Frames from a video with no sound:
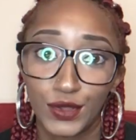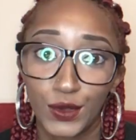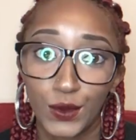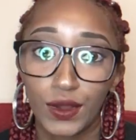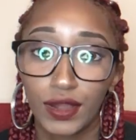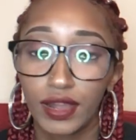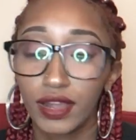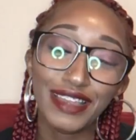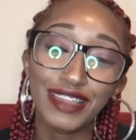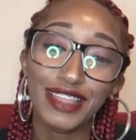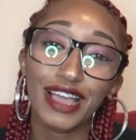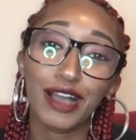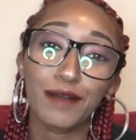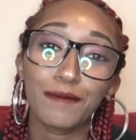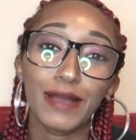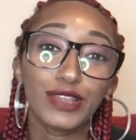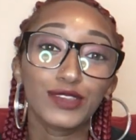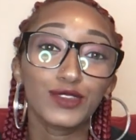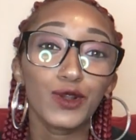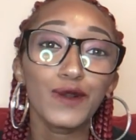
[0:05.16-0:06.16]
door. And yeah,
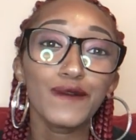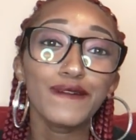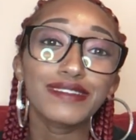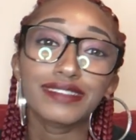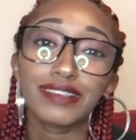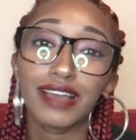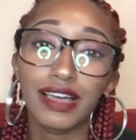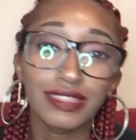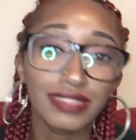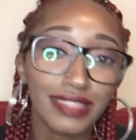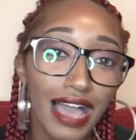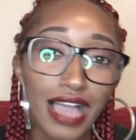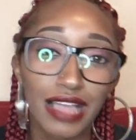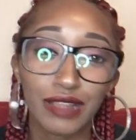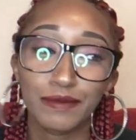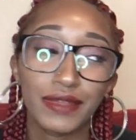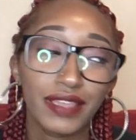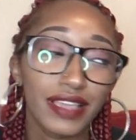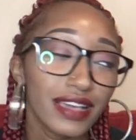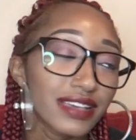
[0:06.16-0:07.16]
my door is
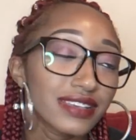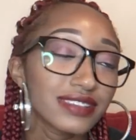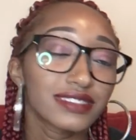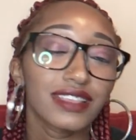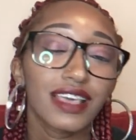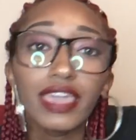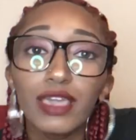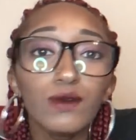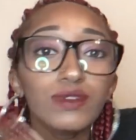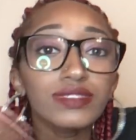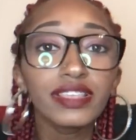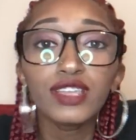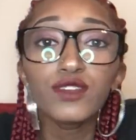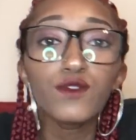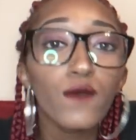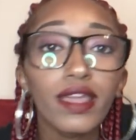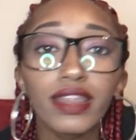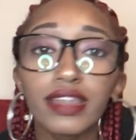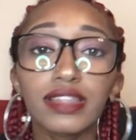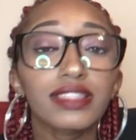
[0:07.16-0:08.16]
unlocked because he was getting
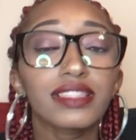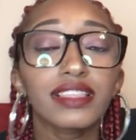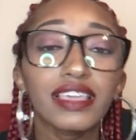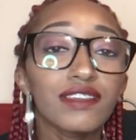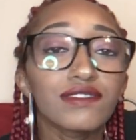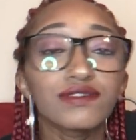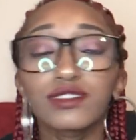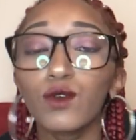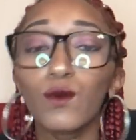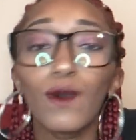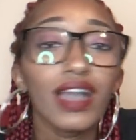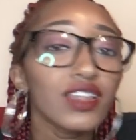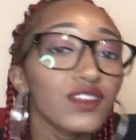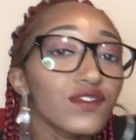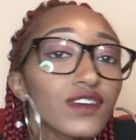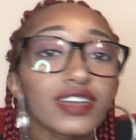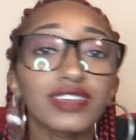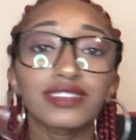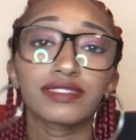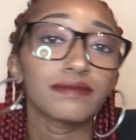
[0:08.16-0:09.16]
ready to leave. So why the
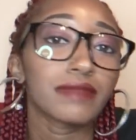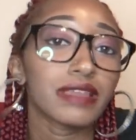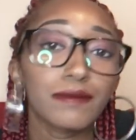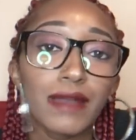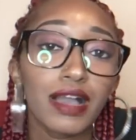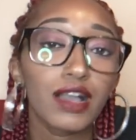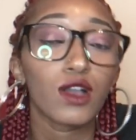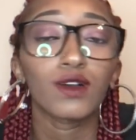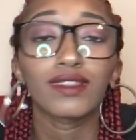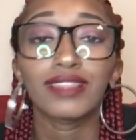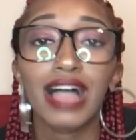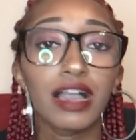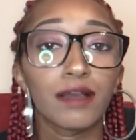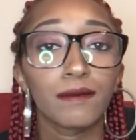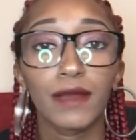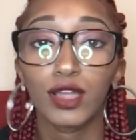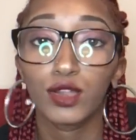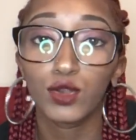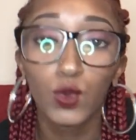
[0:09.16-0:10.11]
fuck am I gonna lock my